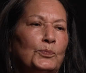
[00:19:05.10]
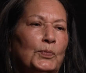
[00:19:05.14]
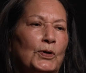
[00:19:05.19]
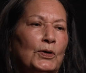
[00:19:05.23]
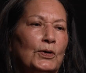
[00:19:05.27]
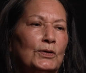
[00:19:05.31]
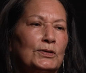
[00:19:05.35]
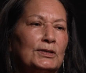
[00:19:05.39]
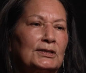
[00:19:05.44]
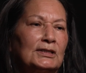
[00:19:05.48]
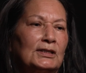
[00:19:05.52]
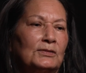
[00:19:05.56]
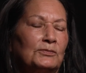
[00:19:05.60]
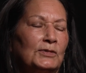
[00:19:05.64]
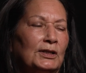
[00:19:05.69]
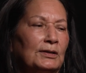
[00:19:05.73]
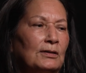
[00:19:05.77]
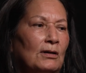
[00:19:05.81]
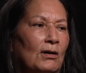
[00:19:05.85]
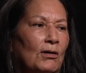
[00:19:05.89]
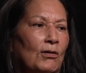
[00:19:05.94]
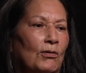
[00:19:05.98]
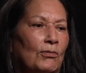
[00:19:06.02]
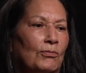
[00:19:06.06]
person with
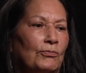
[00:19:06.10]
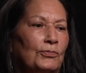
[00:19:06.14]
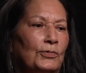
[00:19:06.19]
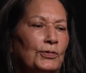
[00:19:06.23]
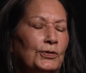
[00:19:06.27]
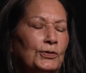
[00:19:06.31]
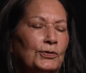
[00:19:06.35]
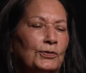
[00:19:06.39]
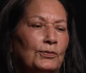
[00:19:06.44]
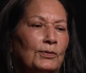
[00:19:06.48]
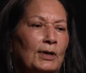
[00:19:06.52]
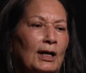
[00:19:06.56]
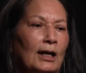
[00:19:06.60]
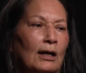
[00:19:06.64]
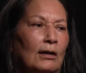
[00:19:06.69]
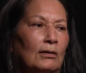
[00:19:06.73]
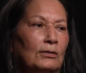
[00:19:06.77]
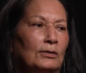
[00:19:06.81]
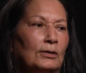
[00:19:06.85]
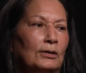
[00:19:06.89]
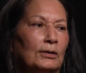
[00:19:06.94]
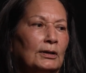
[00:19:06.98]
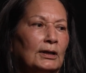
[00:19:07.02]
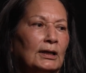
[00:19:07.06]
a whole new
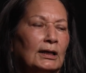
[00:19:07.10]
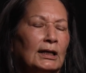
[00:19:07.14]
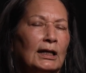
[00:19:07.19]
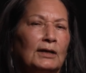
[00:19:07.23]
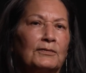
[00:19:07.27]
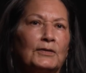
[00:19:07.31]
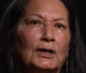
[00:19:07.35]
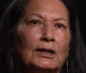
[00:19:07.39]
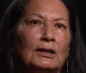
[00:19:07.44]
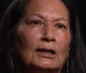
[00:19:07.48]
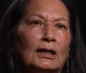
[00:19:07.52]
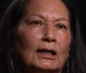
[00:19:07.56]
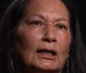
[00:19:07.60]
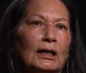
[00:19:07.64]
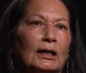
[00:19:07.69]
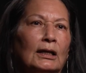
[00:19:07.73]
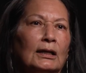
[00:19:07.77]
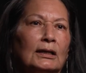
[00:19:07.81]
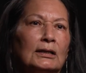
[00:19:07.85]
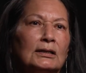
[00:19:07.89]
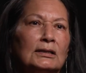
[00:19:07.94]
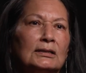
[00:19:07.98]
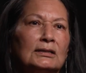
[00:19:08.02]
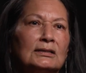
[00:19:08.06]
outlook, and
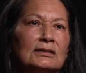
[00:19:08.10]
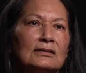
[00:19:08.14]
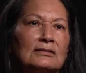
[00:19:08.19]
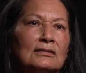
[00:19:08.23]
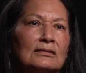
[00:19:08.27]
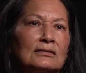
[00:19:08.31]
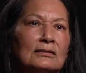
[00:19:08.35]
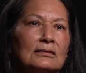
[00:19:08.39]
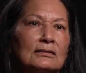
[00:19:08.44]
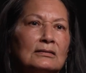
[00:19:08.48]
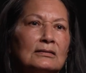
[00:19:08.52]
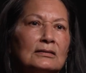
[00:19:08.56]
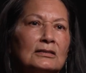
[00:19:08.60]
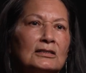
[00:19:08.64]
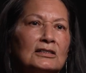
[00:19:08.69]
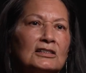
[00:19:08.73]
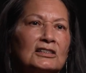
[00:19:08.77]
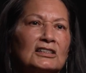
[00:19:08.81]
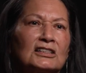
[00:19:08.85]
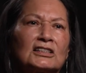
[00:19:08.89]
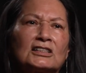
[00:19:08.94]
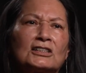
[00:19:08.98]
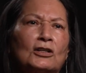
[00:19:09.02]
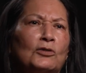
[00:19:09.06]
everything is
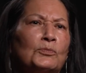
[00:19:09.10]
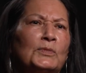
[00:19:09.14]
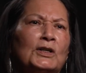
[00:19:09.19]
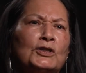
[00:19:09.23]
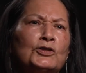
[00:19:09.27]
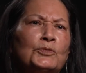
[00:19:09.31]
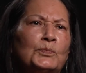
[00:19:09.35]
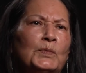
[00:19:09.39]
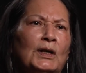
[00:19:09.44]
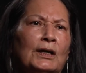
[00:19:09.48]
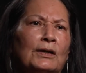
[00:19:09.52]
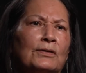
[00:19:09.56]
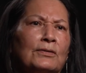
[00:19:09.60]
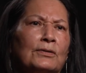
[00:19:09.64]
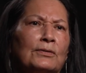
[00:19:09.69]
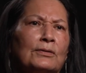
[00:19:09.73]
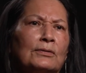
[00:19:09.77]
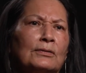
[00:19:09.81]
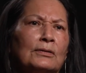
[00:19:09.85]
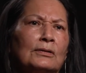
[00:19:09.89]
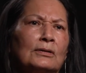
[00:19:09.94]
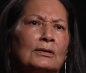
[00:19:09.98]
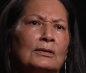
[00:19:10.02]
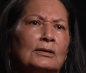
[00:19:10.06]
so much
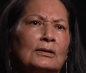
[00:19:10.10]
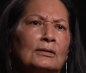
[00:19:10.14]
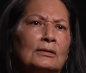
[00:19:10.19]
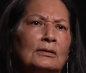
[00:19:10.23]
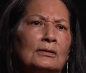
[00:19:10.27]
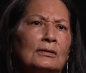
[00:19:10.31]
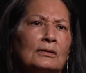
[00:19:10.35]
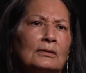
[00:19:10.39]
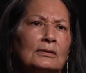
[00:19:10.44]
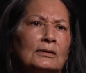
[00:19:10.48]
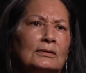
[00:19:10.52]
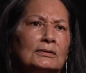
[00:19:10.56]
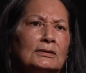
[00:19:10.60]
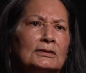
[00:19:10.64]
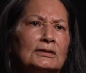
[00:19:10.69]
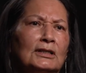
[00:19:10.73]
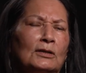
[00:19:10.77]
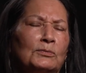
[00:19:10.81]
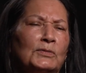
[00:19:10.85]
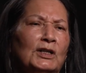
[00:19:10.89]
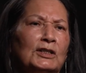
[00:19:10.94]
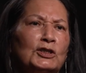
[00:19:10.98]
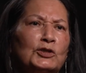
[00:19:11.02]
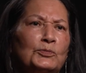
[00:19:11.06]
better
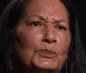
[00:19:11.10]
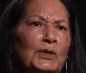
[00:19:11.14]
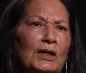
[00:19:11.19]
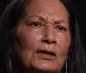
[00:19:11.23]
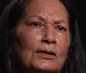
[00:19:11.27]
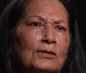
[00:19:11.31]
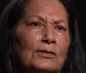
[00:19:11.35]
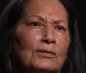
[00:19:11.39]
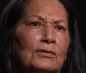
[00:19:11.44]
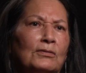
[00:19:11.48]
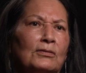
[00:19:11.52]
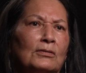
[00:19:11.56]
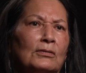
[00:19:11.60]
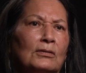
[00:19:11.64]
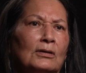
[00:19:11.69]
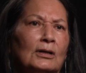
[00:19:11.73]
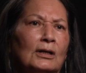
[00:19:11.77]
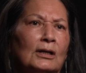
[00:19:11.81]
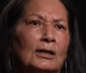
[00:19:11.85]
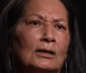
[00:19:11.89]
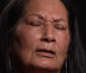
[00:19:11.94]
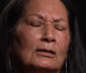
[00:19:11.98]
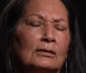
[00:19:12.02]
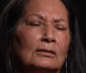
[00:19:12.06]

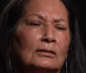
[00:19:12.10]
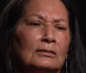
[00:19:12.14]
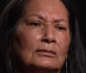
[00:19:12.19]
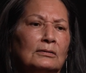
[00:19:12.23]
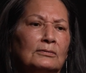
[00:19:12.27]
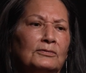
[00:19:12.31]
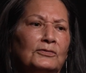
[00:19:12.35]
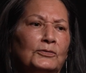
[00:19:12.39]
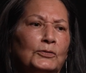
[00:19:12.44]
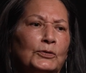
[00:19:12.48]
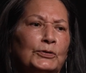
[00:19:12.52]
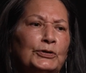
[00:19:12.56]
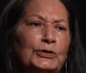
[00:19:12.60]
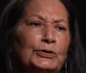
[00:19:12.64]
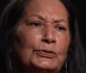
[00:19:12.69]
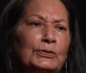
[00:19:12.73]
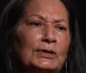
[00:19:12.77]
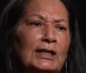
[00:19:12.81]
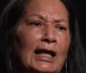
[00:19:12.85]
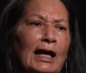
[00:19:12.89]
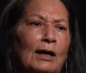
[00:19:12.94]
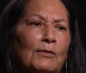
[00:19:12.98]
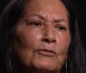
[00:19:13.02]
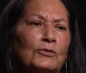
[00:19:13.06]
for you.
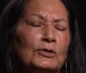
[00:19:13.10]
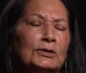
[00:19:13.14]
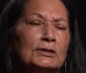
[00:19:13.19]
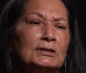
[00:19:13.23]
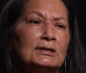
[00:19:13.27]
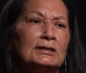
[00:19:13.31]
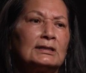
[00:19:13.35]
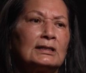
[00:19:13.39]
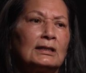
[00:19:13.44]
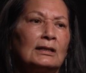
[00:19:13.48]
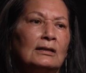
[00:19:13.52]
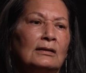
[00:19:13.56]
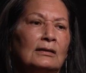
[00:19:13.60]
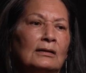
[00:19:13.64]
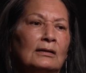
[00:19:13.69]
And that was